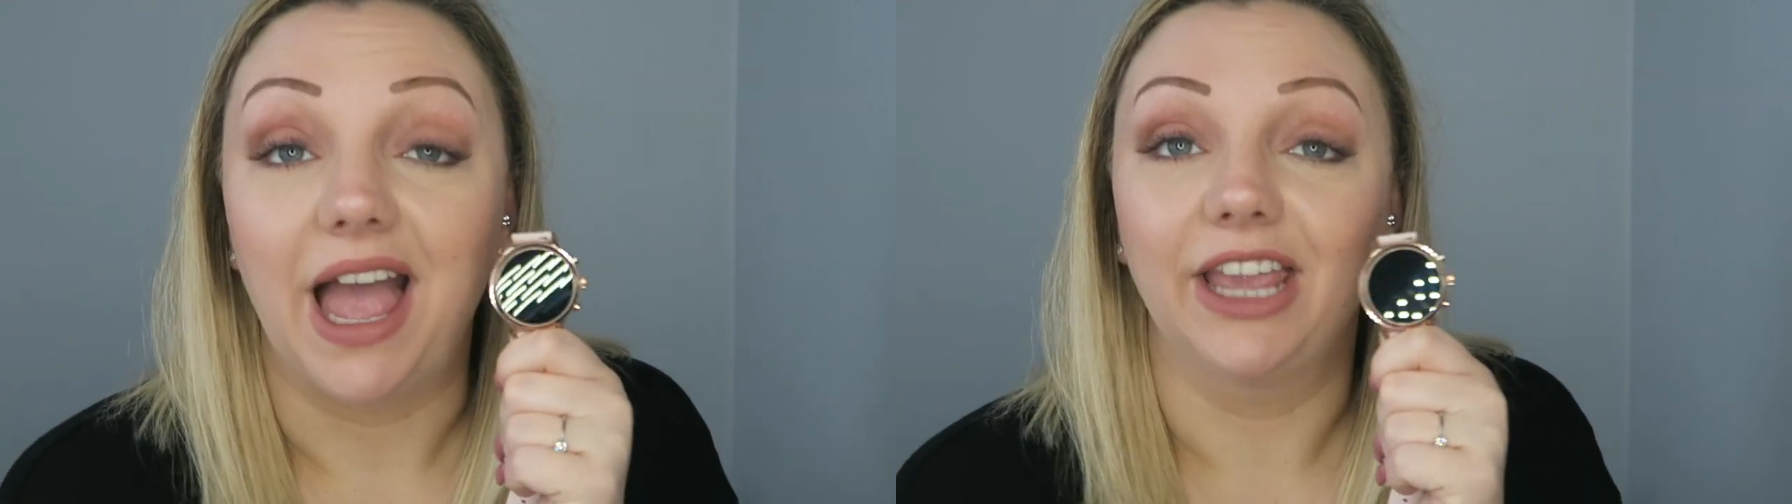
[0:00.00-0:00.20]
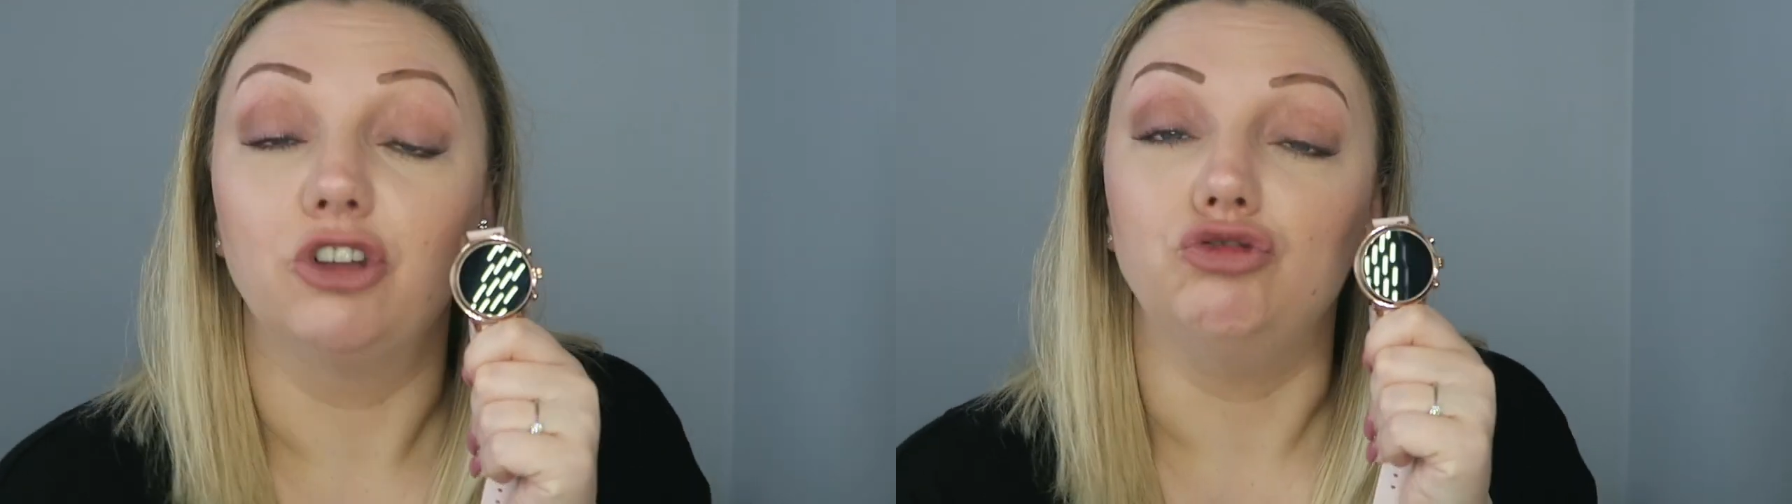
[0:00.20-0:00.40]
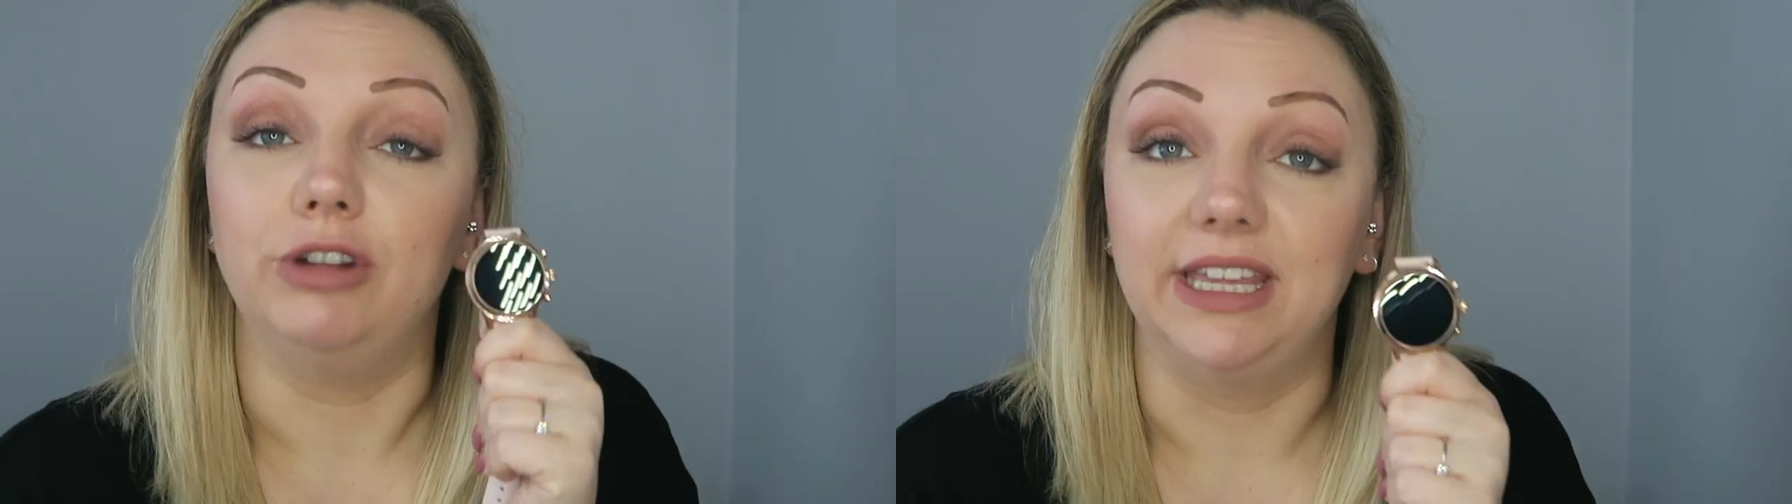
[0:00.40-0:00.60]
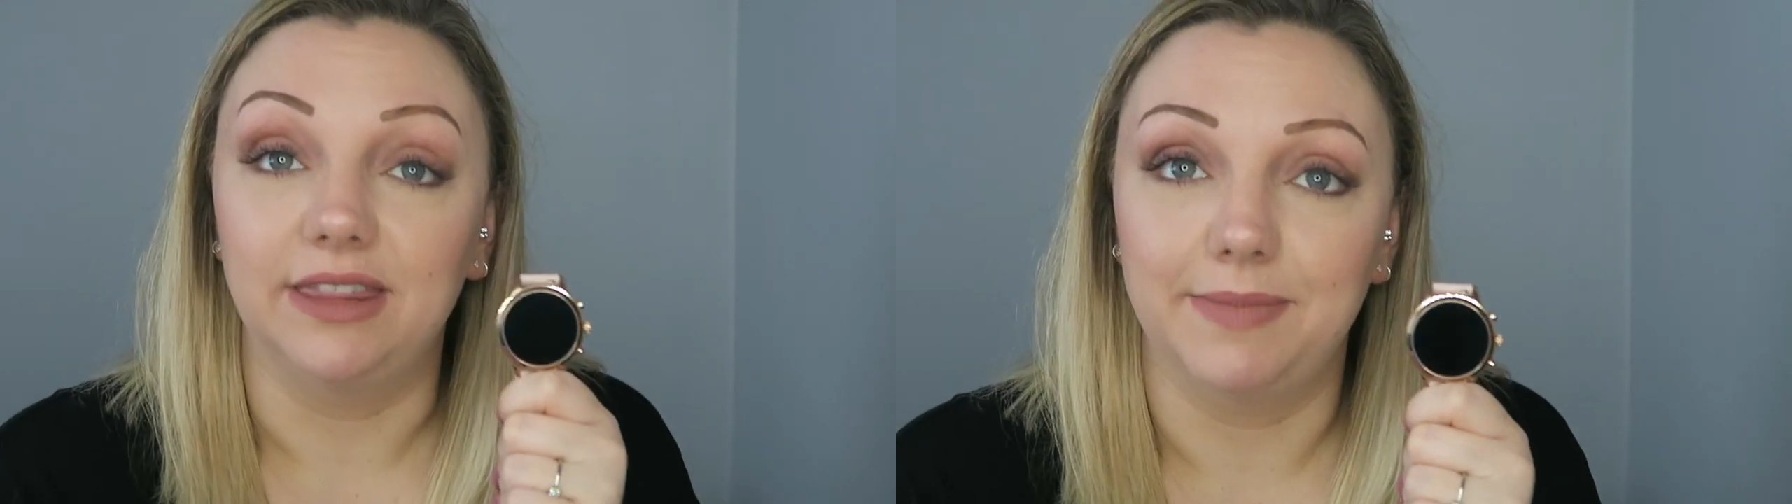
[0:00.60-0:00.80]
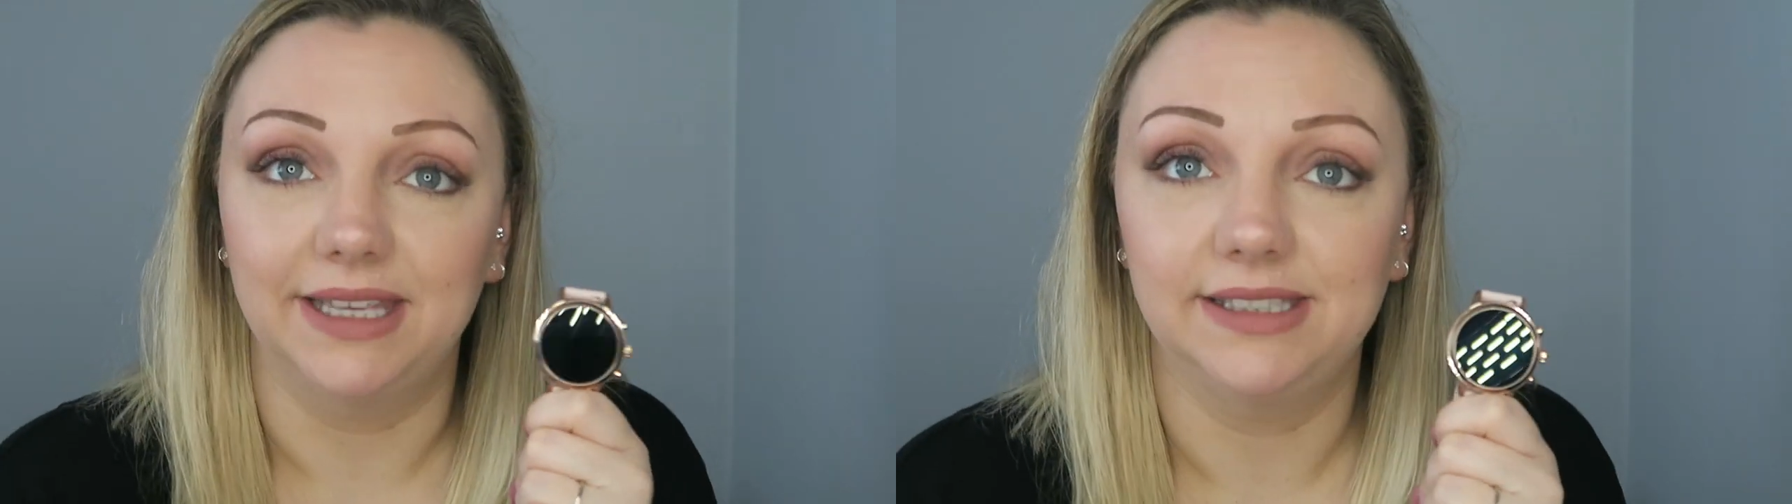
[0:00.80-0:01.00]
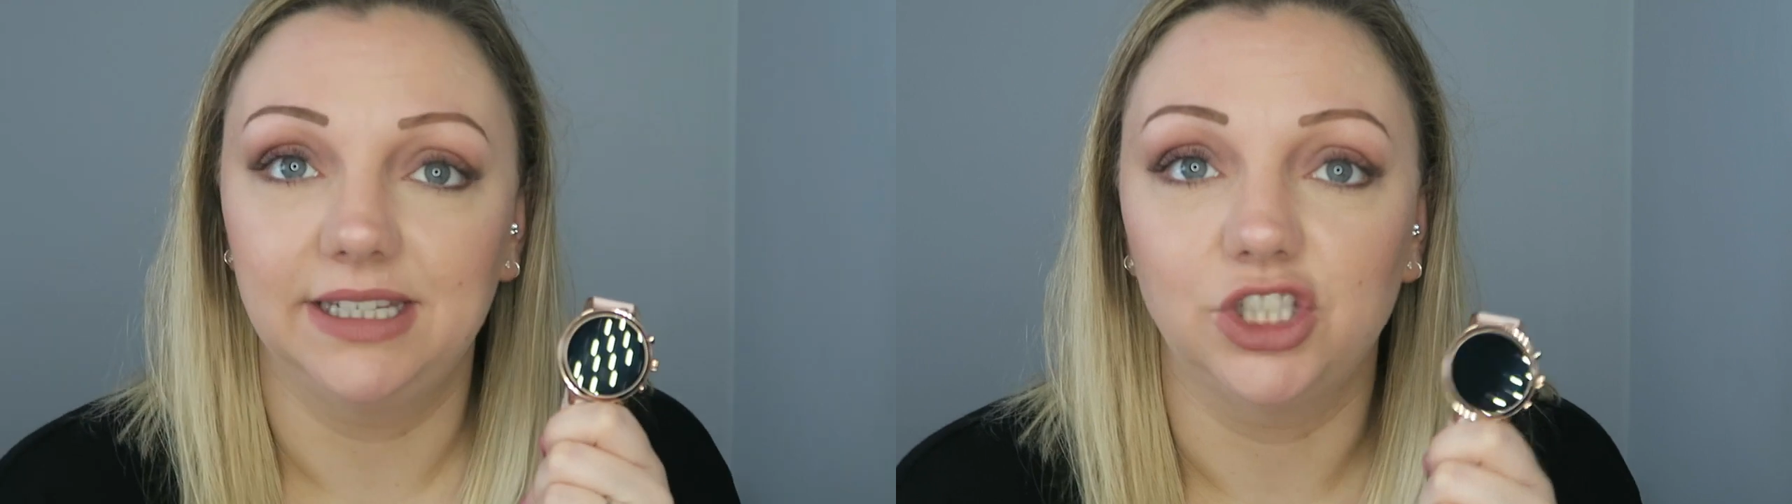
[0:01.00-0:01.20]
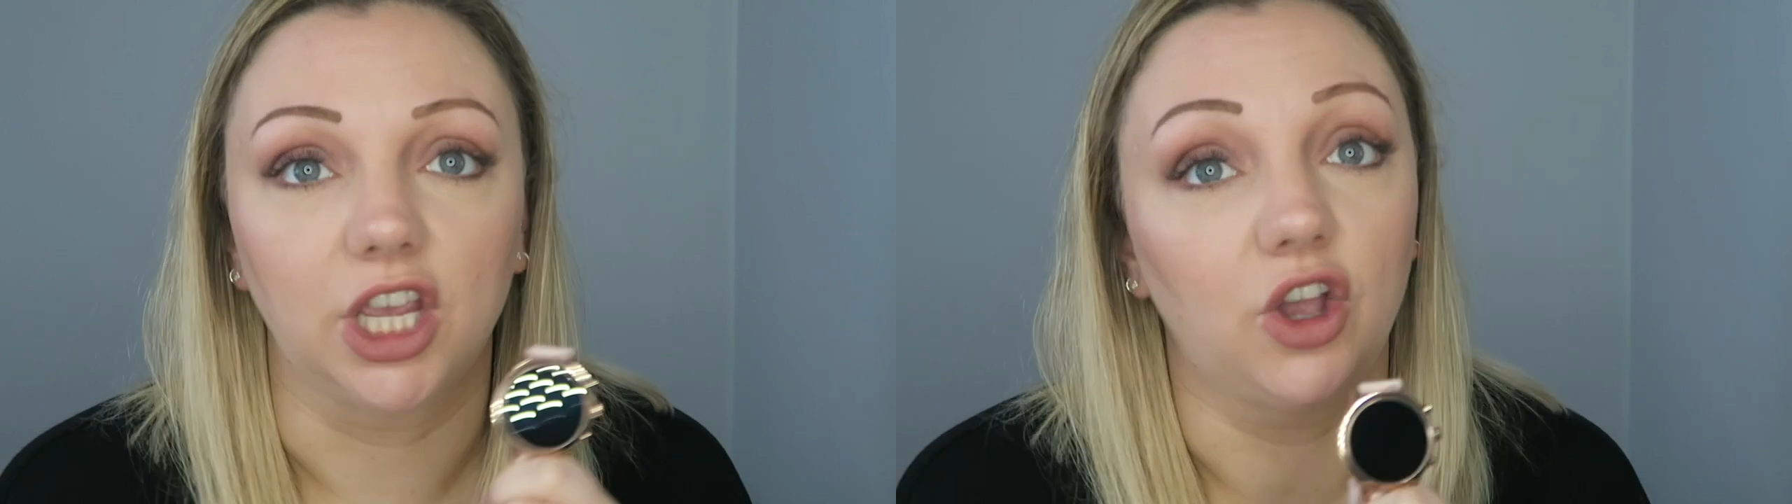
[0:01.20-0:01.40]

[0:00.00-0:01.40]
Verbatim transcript: I can read the message.